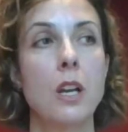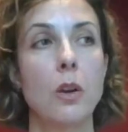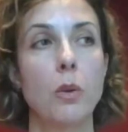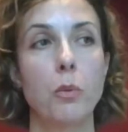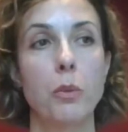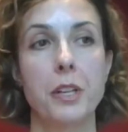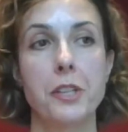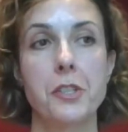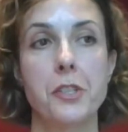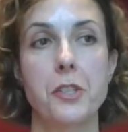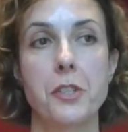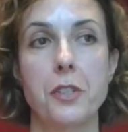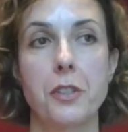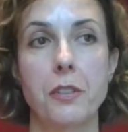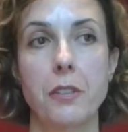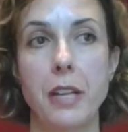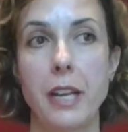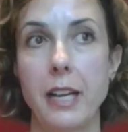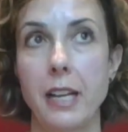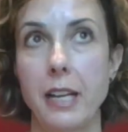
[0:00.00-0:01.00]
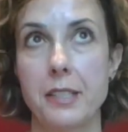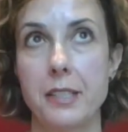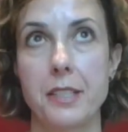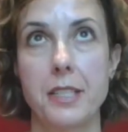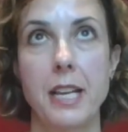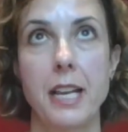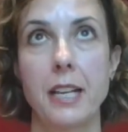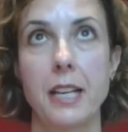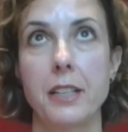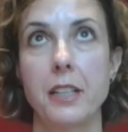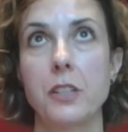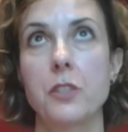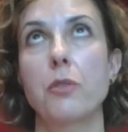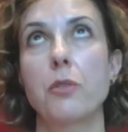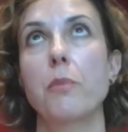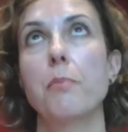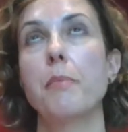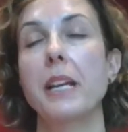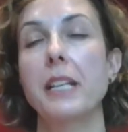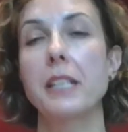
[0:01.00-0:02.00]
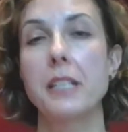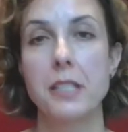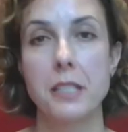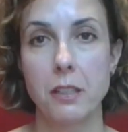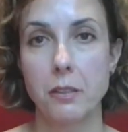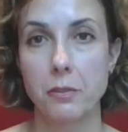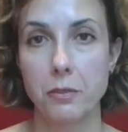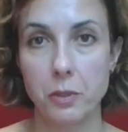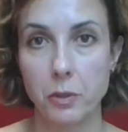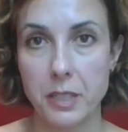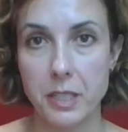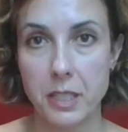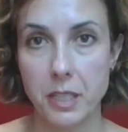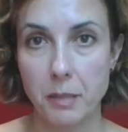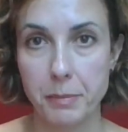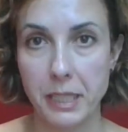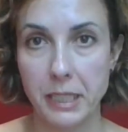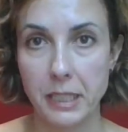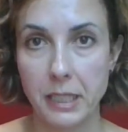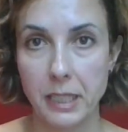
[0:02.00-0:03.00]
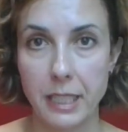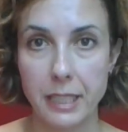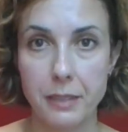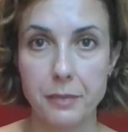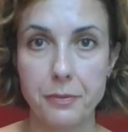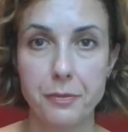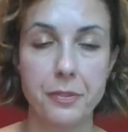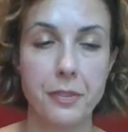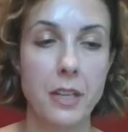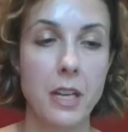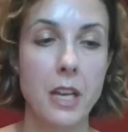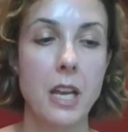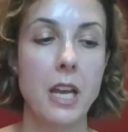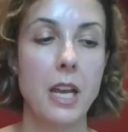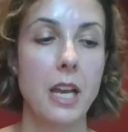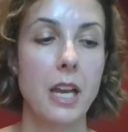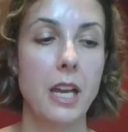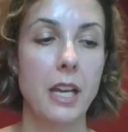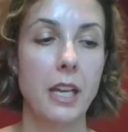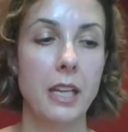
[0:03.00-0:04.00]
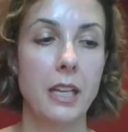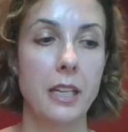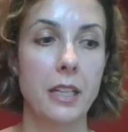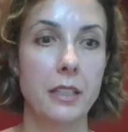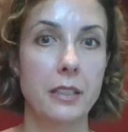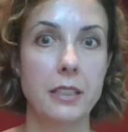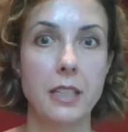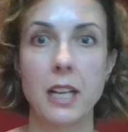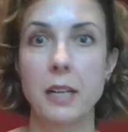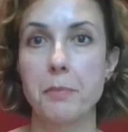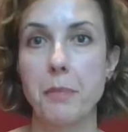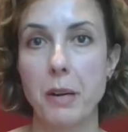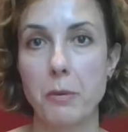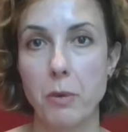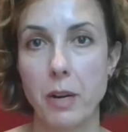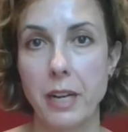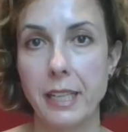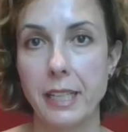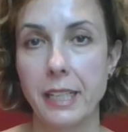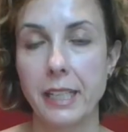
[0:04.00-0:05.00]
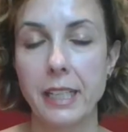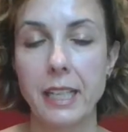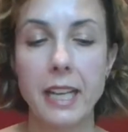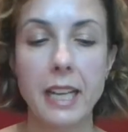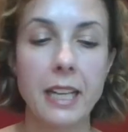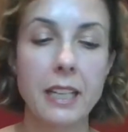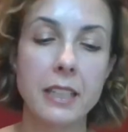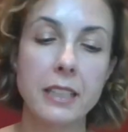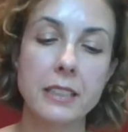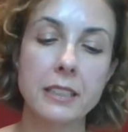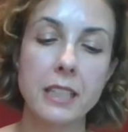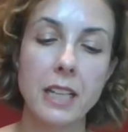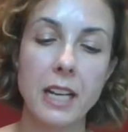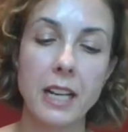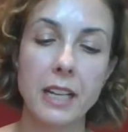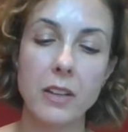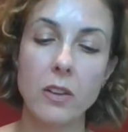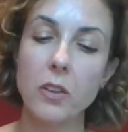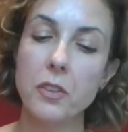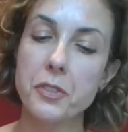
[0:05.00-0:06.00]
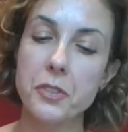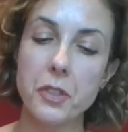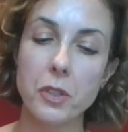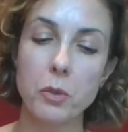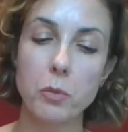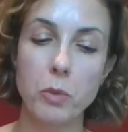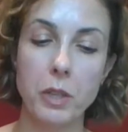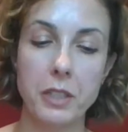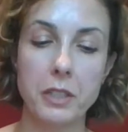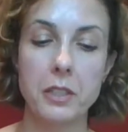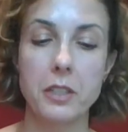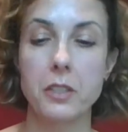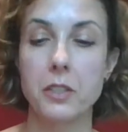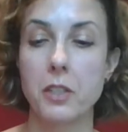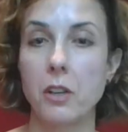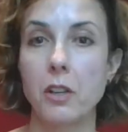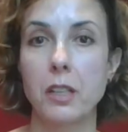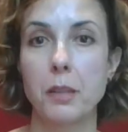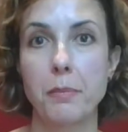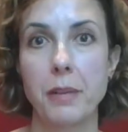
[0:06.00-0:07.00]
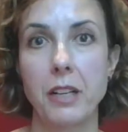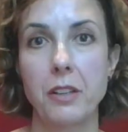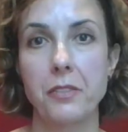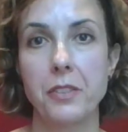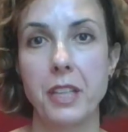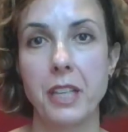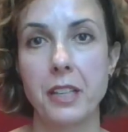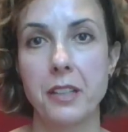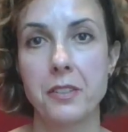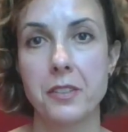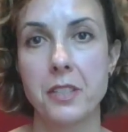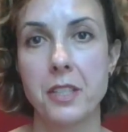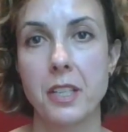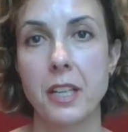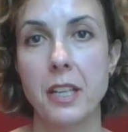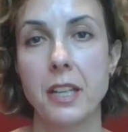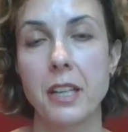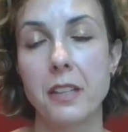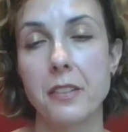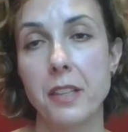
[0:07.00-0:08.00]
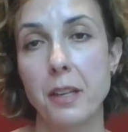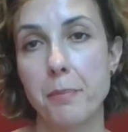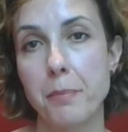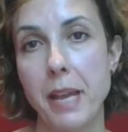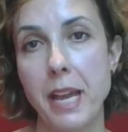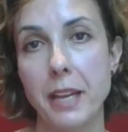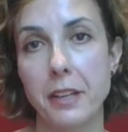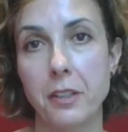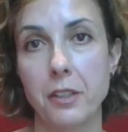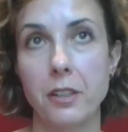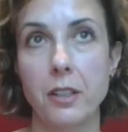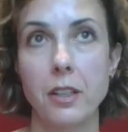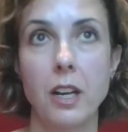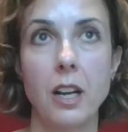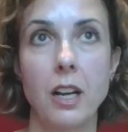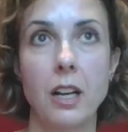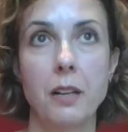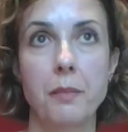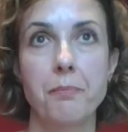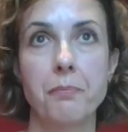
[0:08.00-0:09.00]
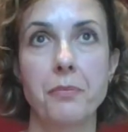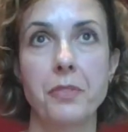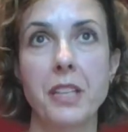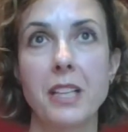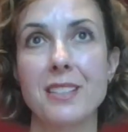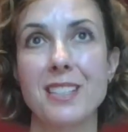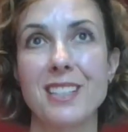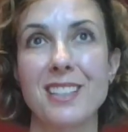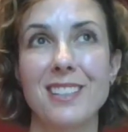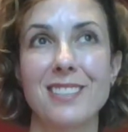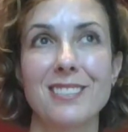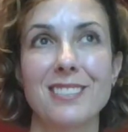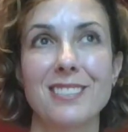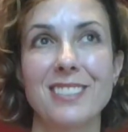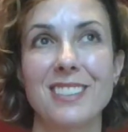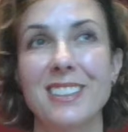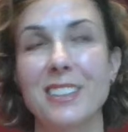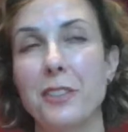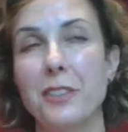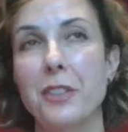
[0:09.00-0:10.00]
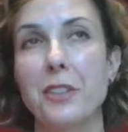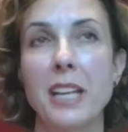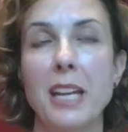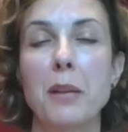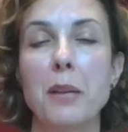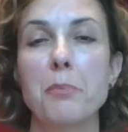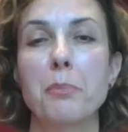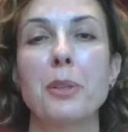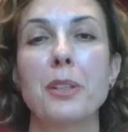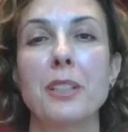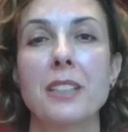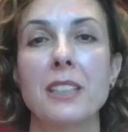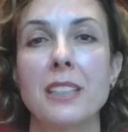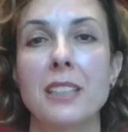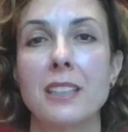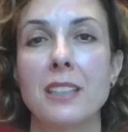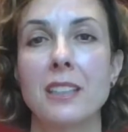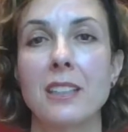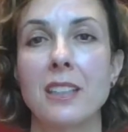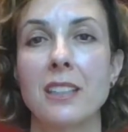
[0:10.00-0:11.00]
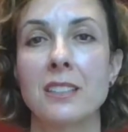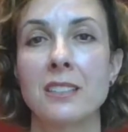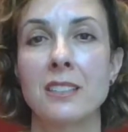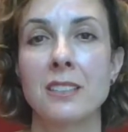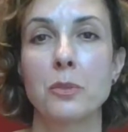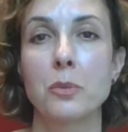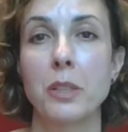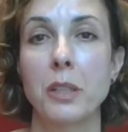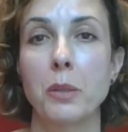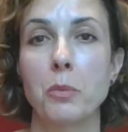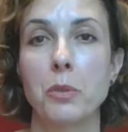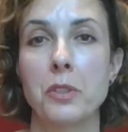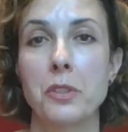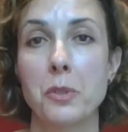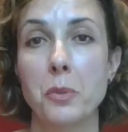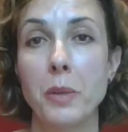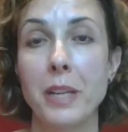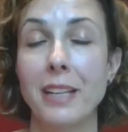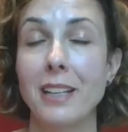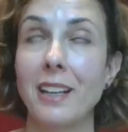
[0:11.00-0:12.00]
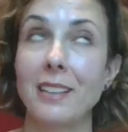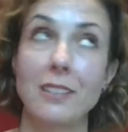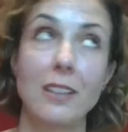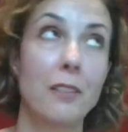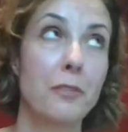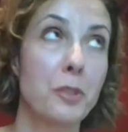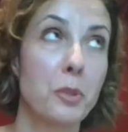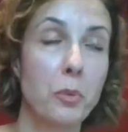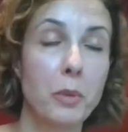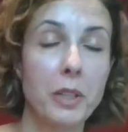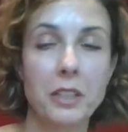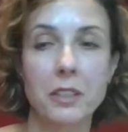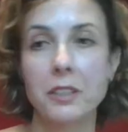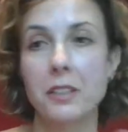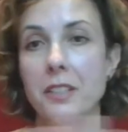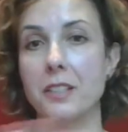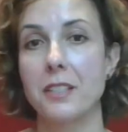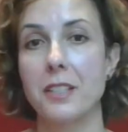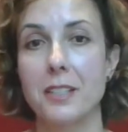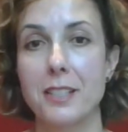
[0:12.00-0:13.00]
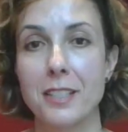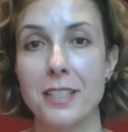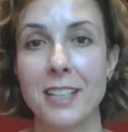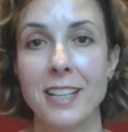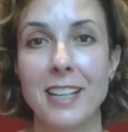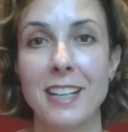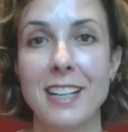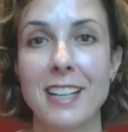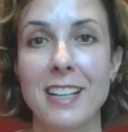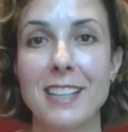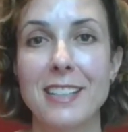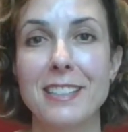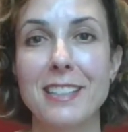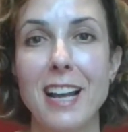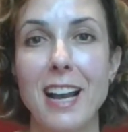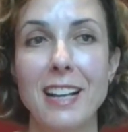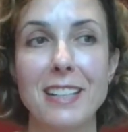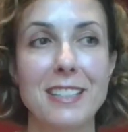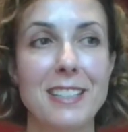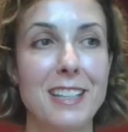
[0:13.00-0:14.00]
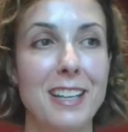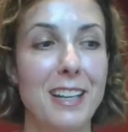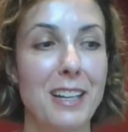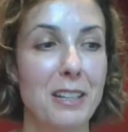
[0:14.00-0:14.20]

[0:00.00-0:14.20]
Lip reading: which has had a tremendous influence on my life and on my writing. And I also wanted to talk about things that matter, things that you can't put in a 120-word tweet. I love Twitter. This is not